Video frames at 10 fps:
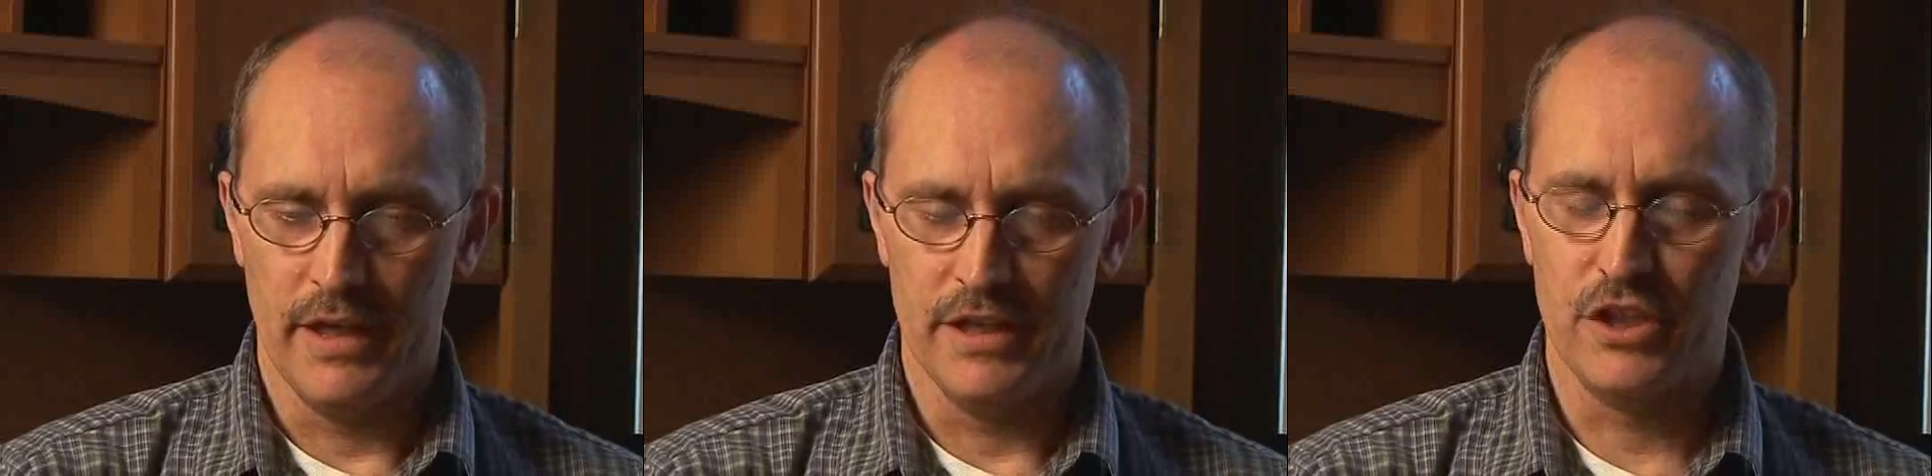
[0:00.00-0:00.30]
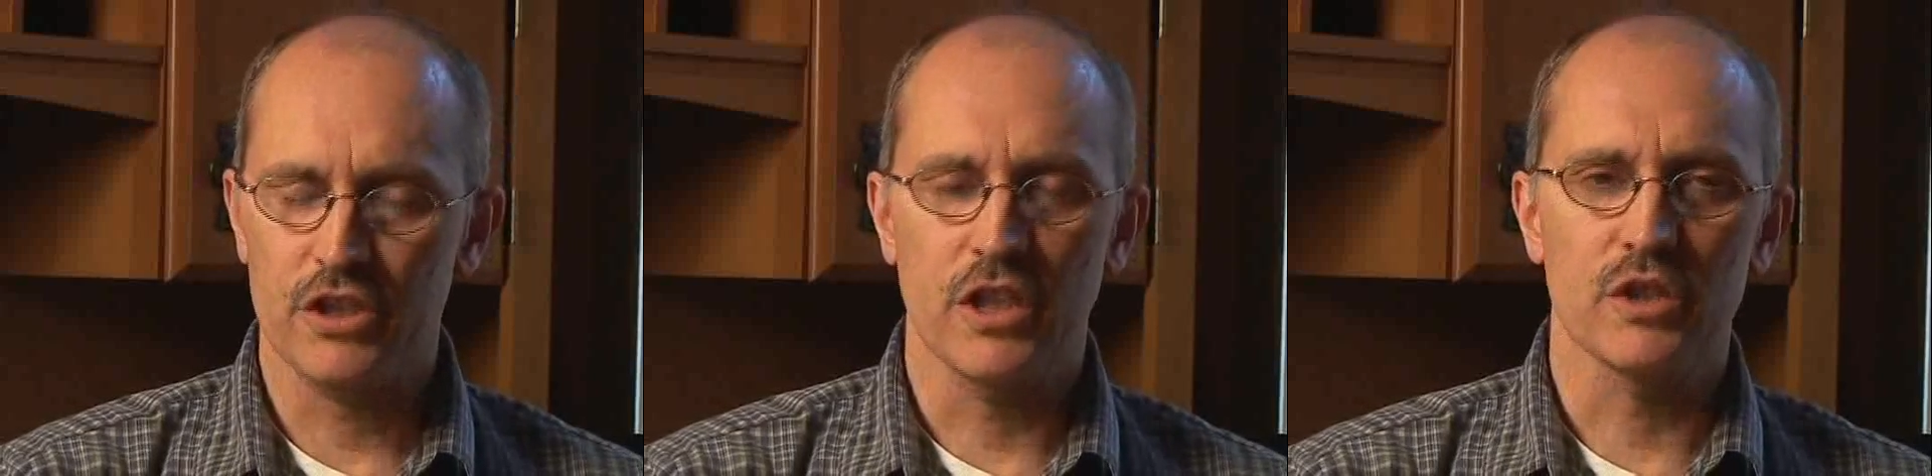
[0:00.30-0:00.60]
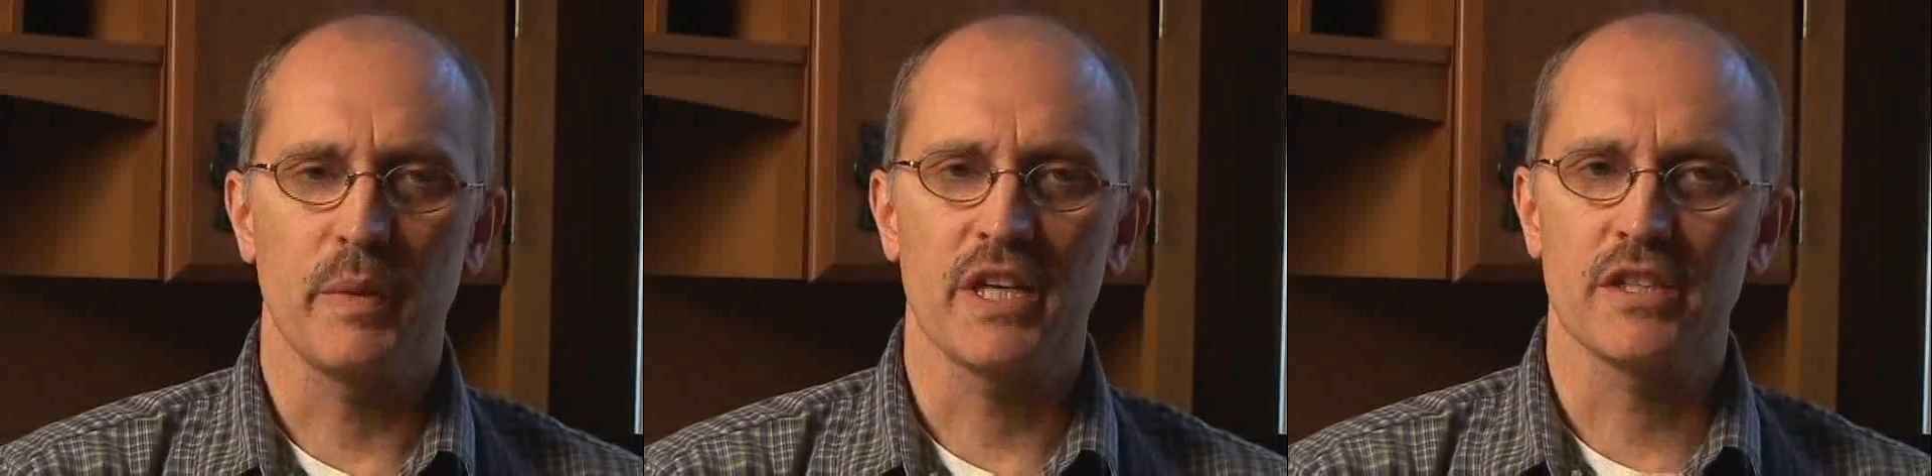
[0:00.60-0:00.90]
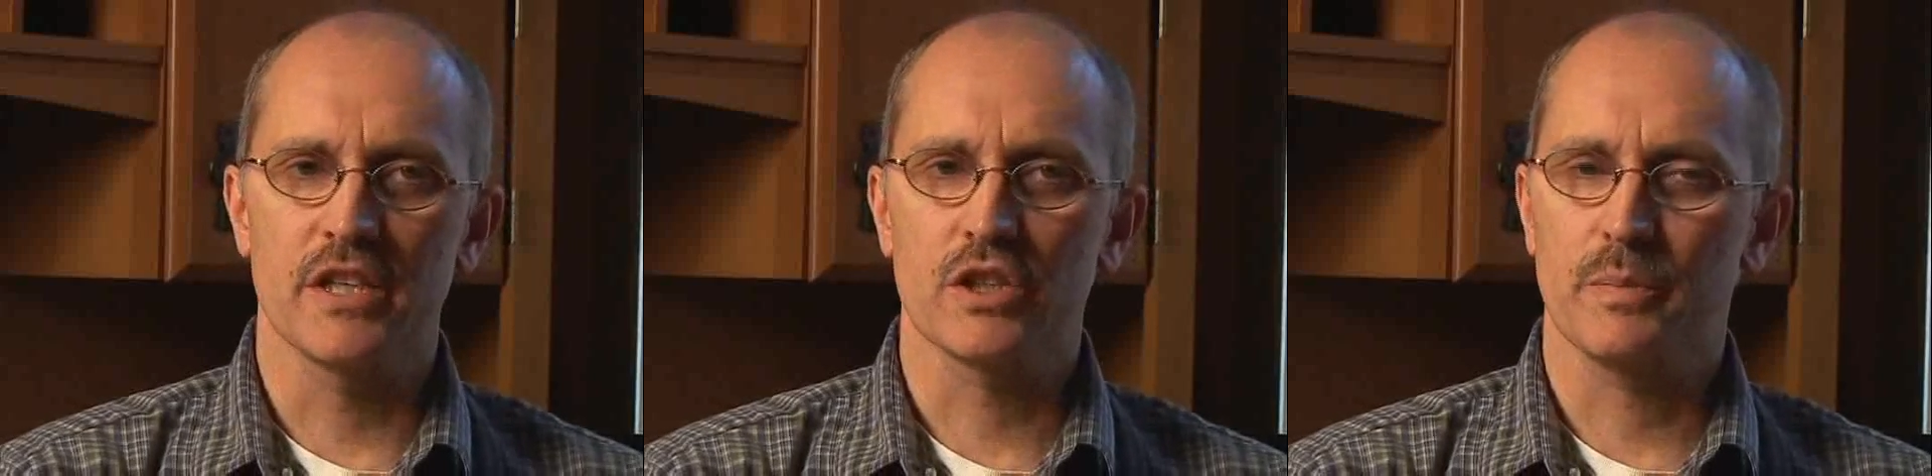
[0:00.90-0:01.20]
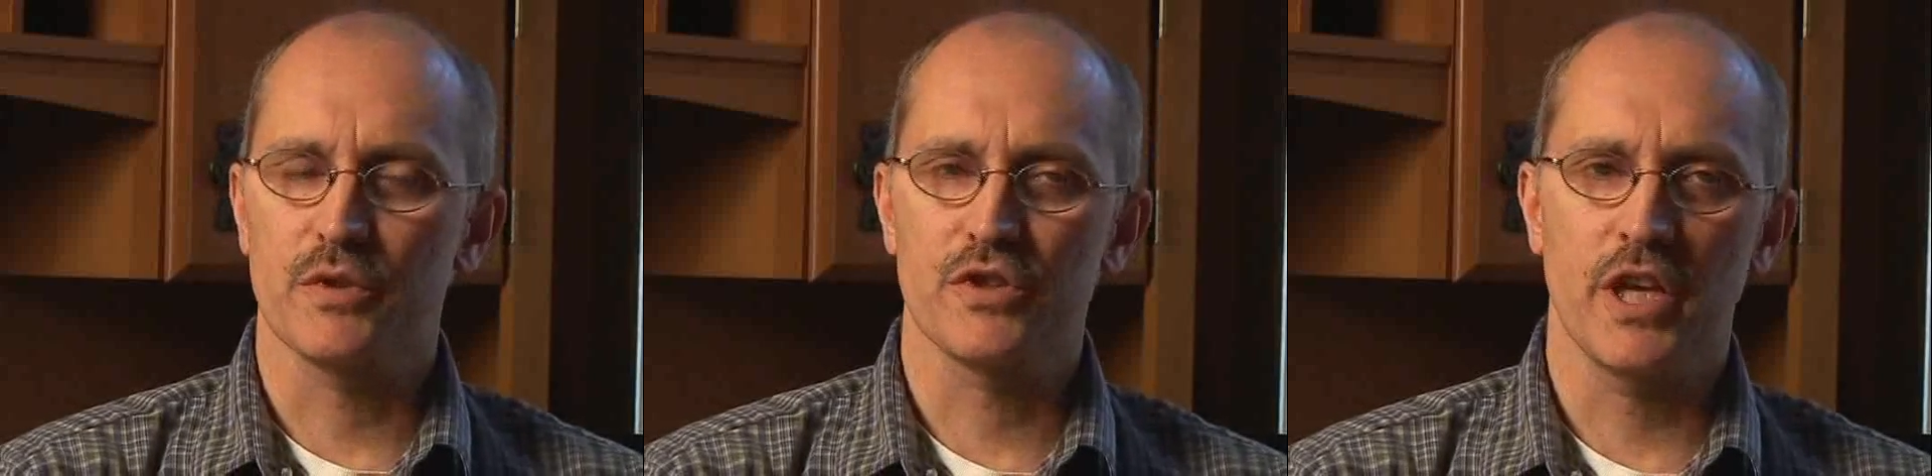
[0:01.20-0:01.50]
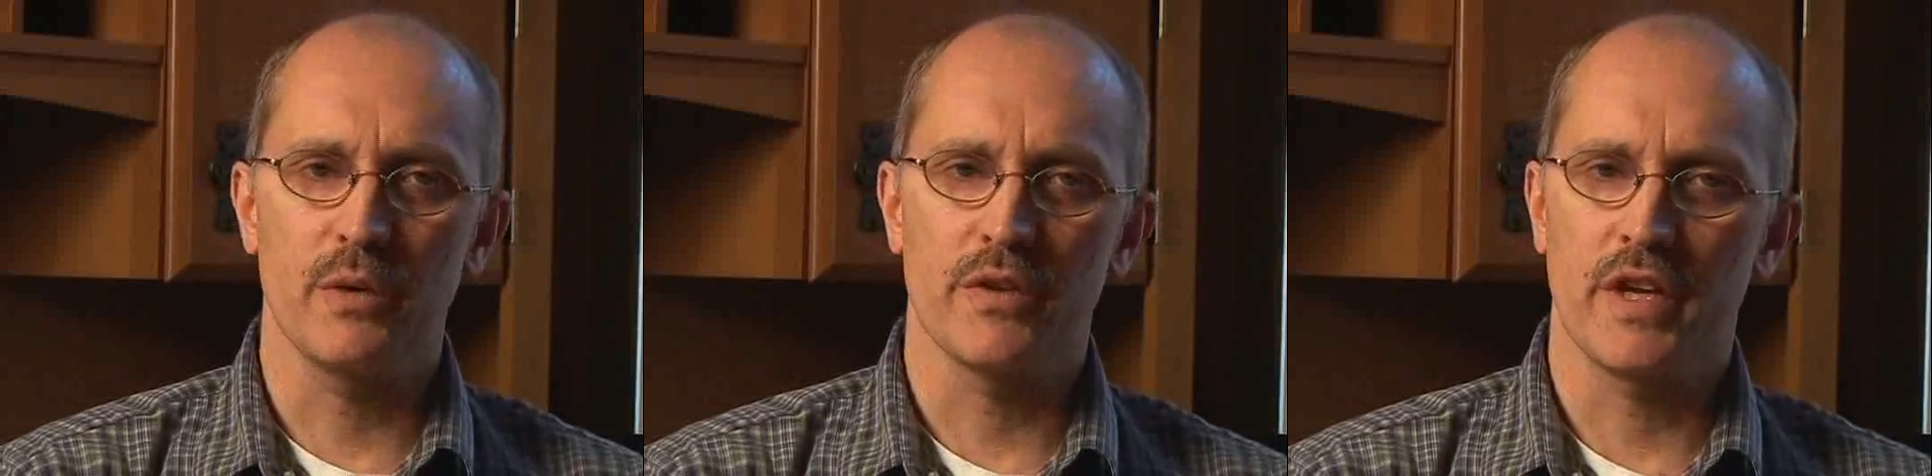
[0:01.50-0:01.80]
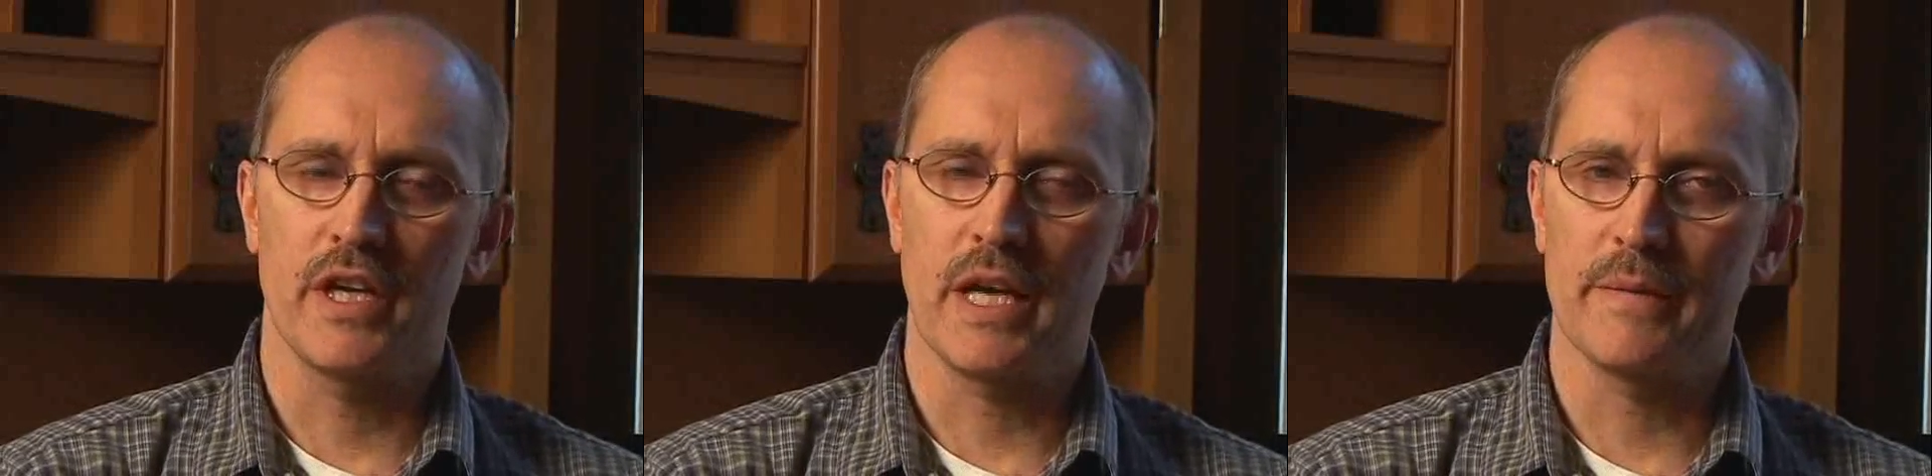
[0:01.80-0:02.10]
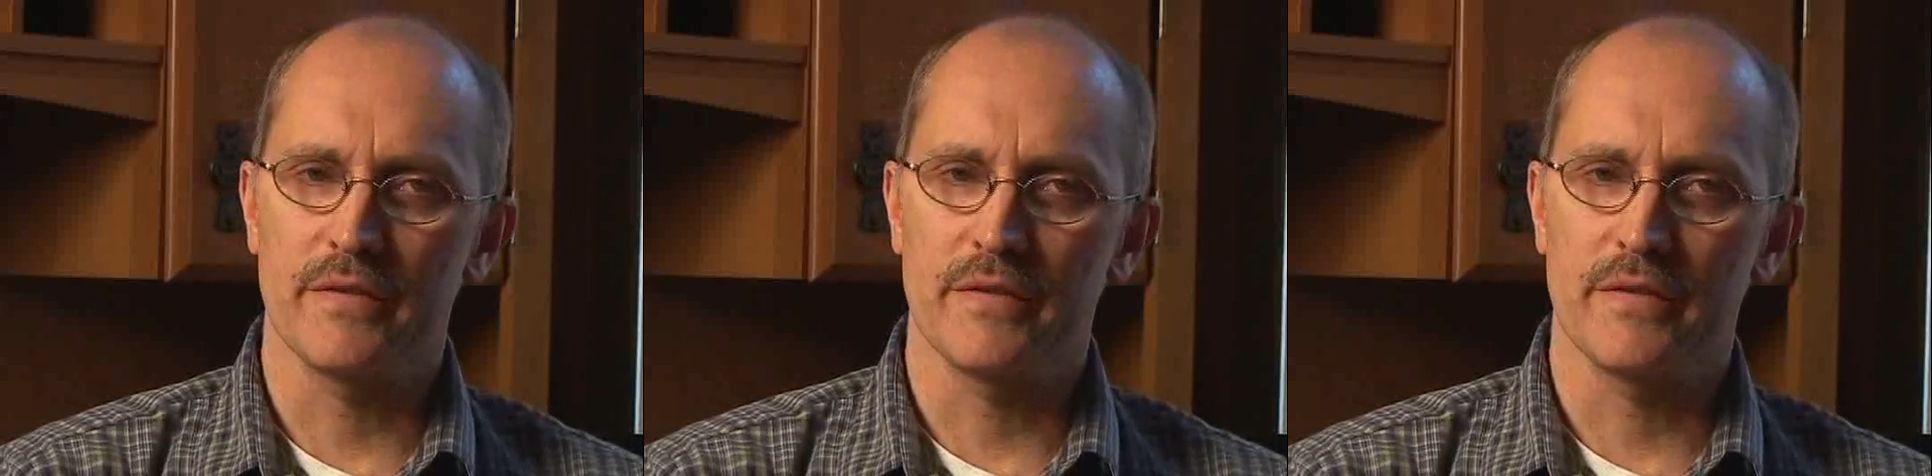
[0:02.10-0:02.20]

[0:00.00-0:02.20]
it just doesn't make sense to proceed with any type